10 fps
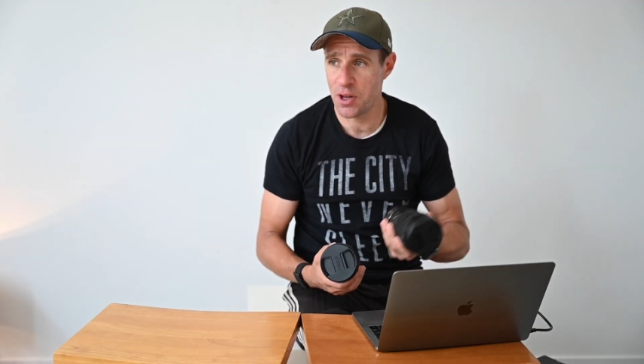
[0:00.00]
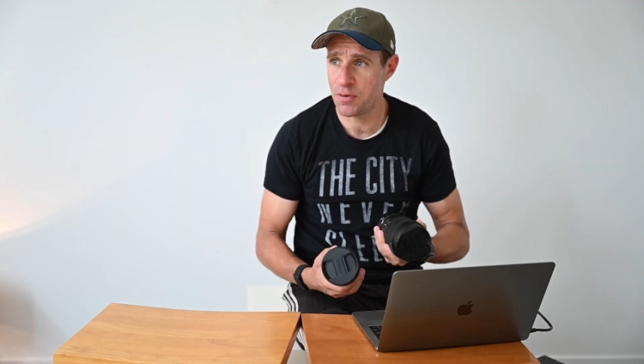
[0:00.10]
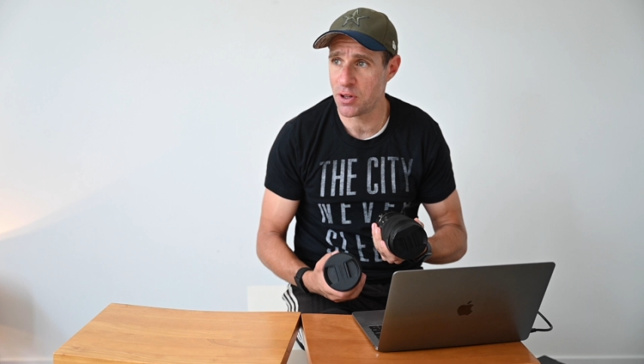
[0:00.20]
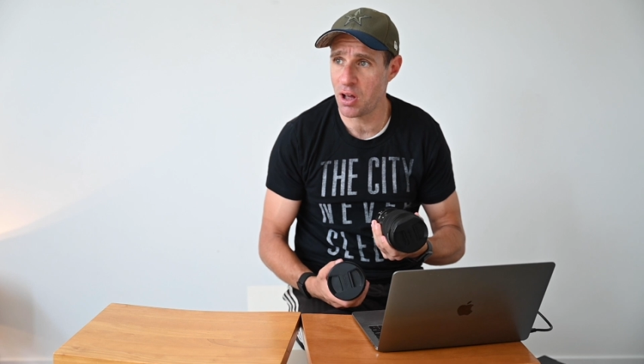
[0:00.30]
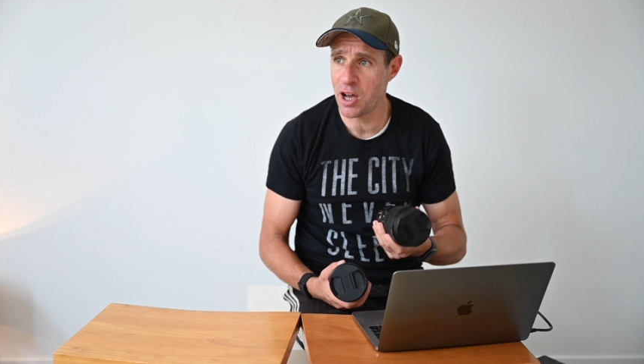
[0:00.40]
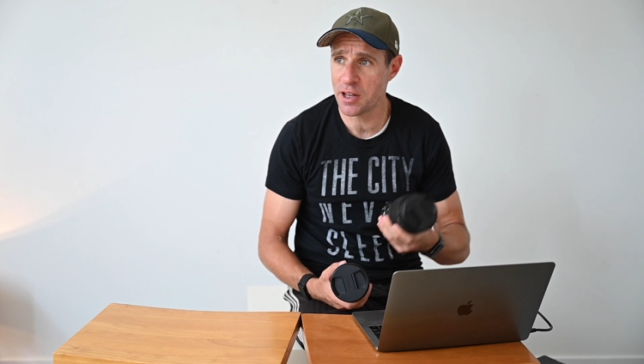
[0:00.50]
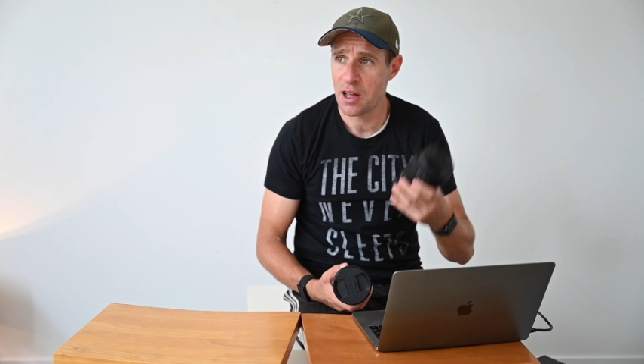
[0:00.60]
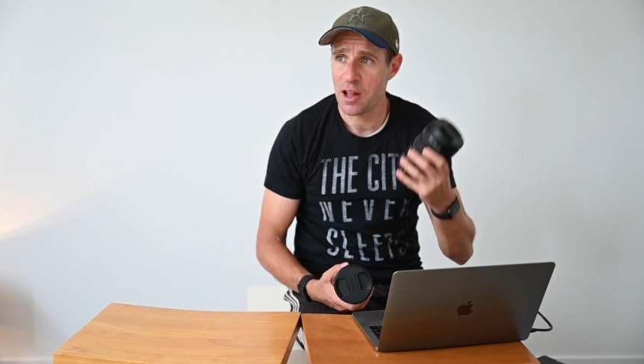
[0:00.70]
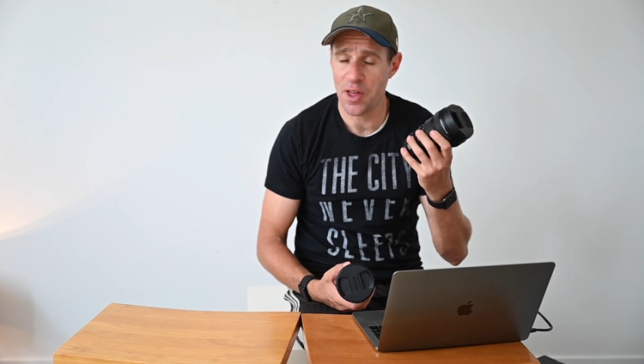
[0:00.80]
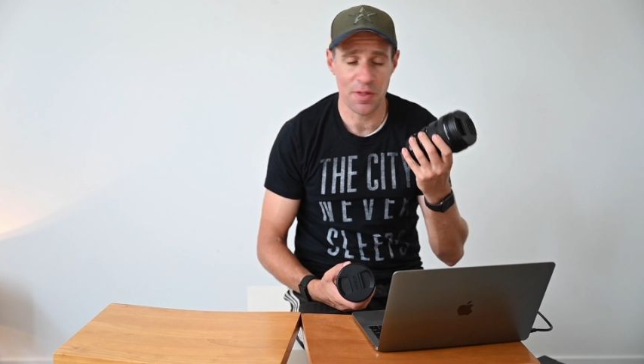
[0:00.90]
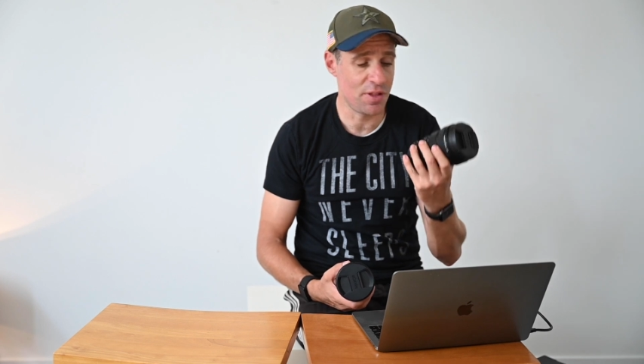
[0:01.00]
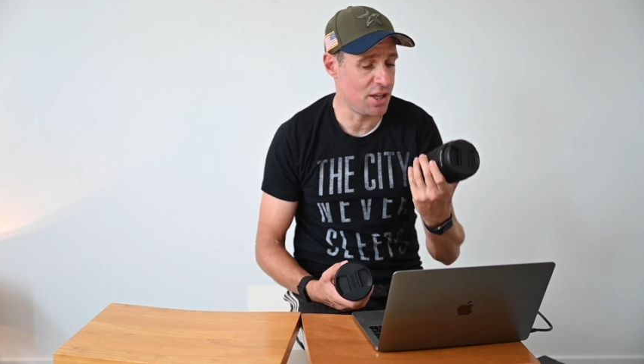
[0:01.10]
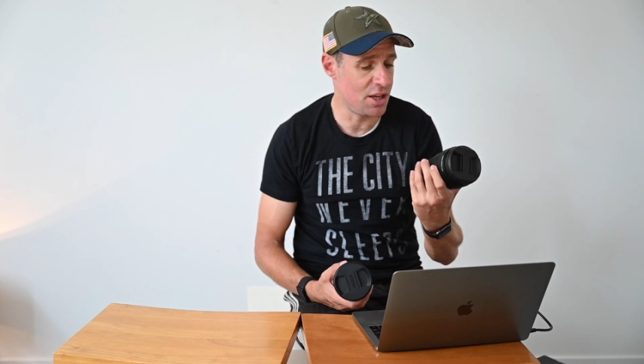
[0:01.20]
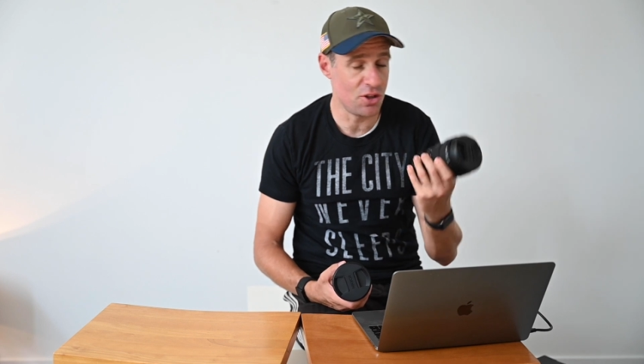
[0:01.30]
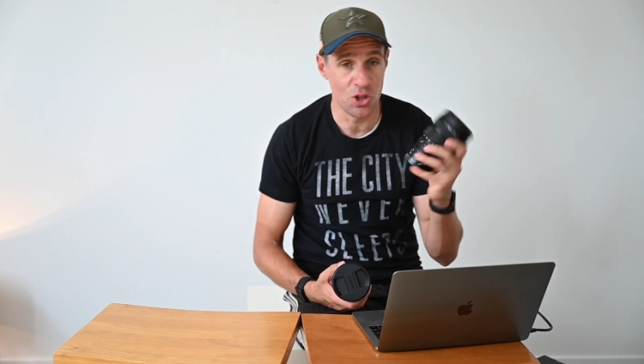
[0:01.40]
if you like, that
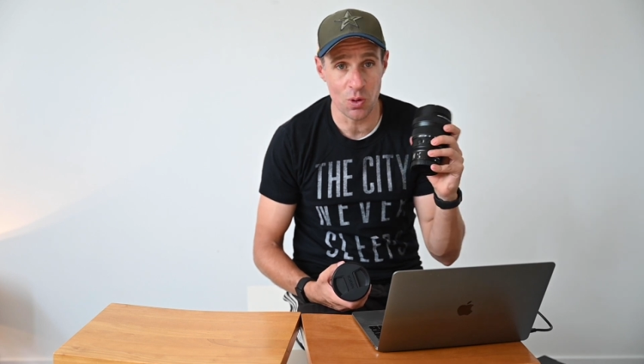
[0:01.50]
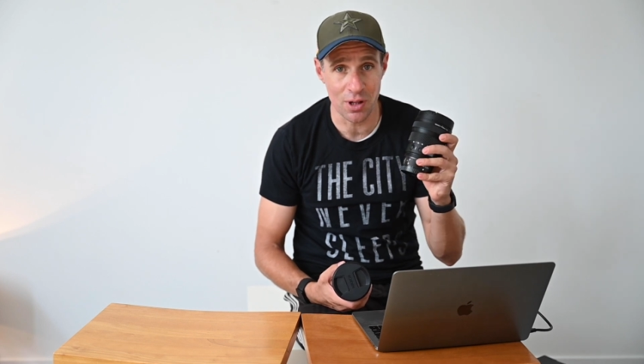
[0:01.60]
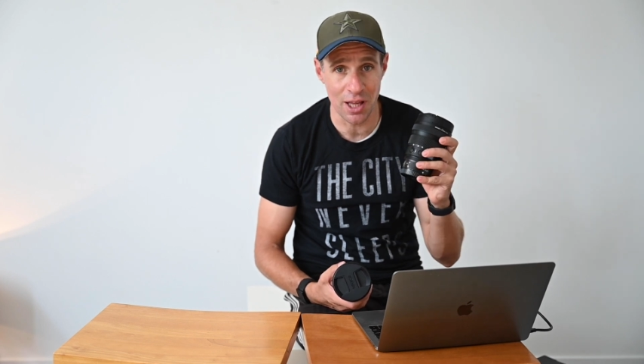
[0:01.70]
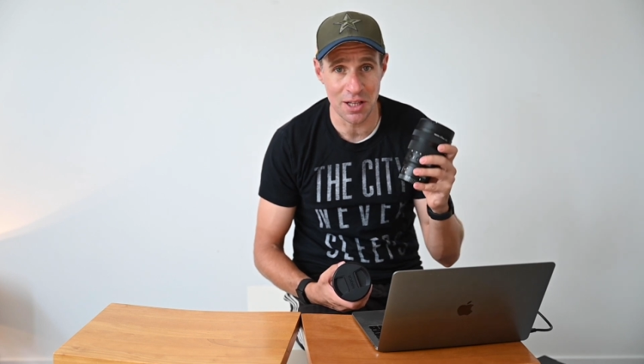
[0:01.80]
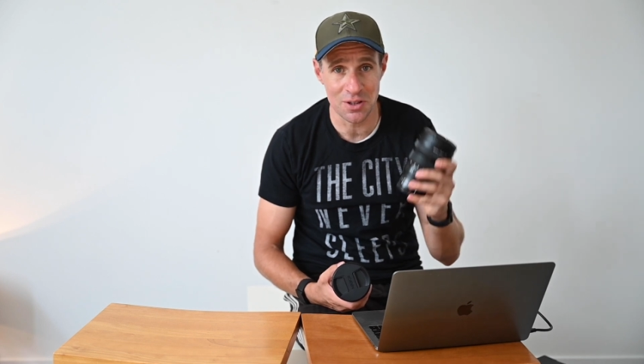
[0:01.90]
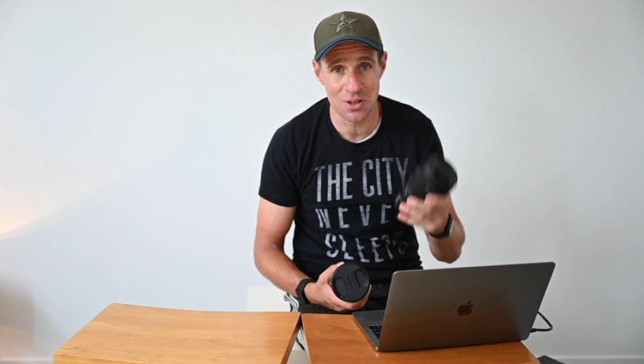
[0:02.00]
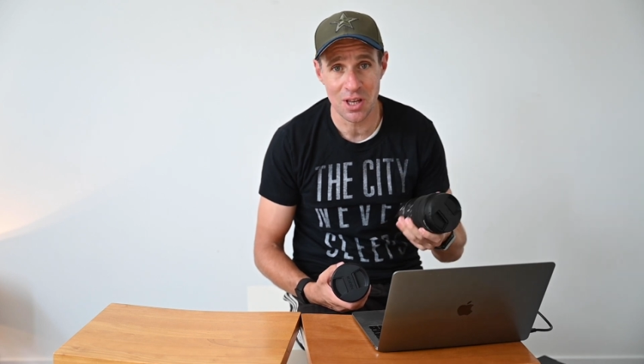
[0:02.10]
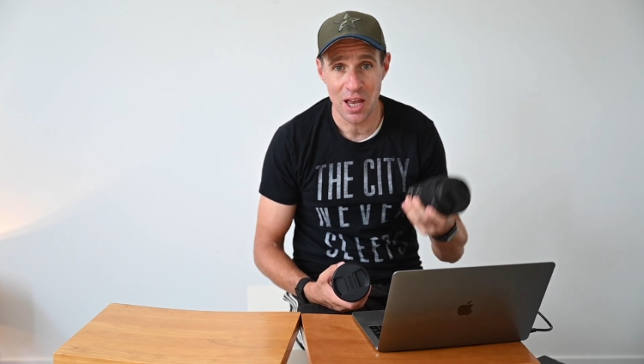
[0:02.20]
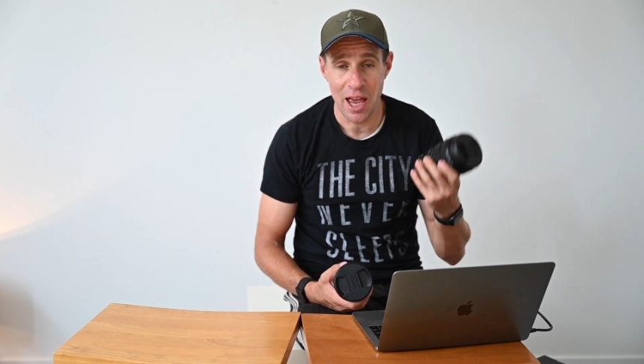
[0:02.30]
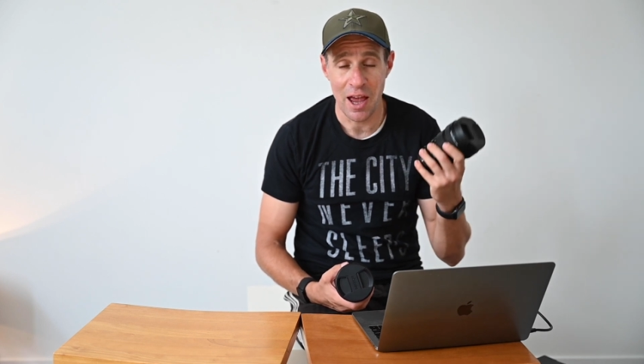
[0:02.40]
the newer lens